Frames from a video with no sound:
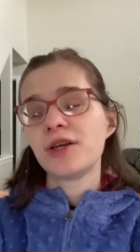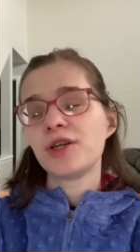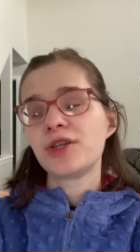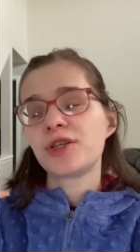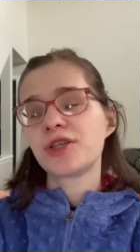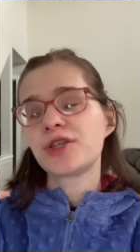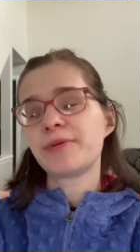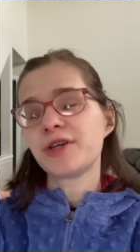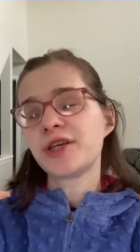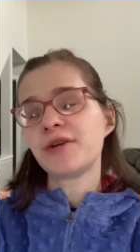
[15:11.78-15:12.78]
does this
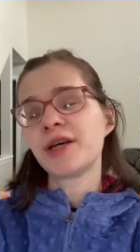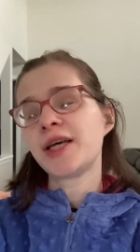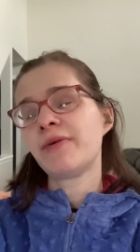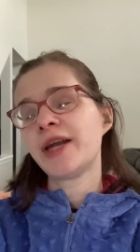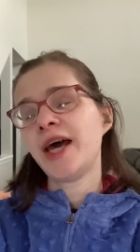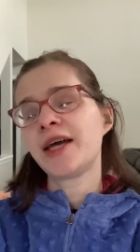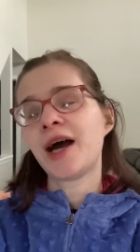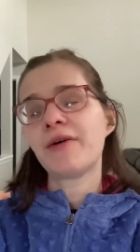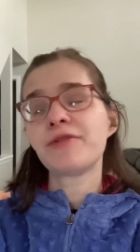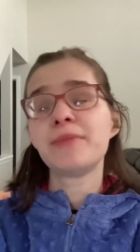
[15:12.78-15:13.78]
person really want to hang
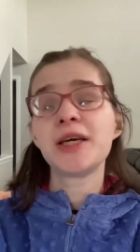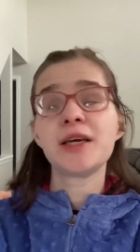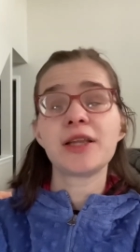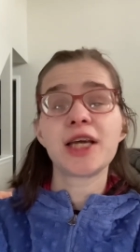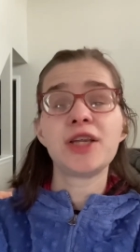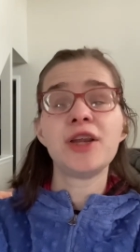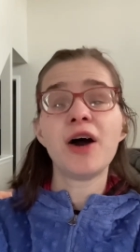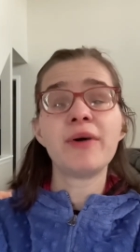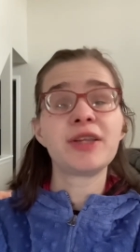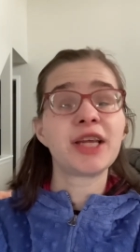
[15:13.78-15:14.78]
out with me? Like,
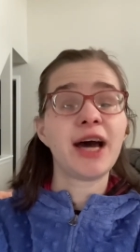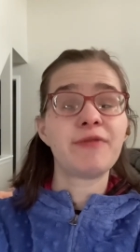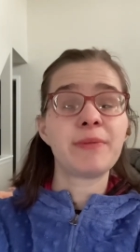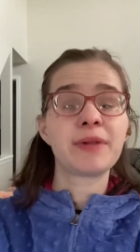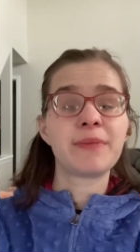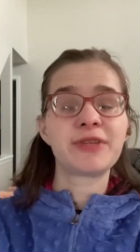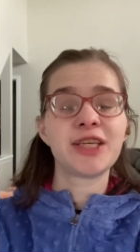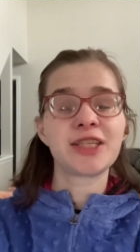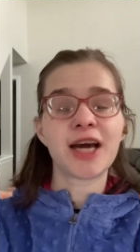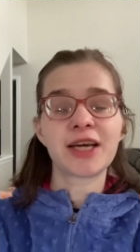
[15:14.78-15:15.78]
knowing that I have epilepsy,
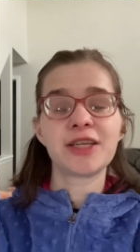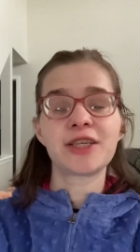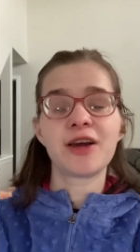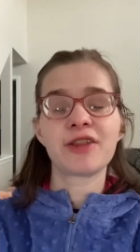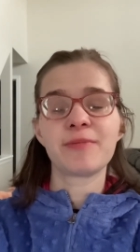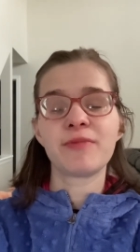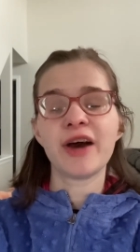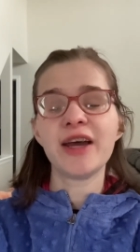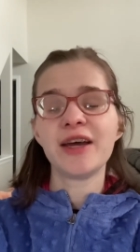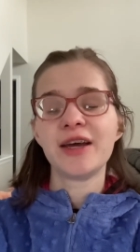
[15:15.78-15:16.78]
is that going to scare them
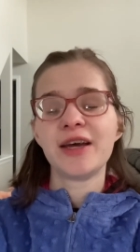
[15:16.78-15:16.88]
away?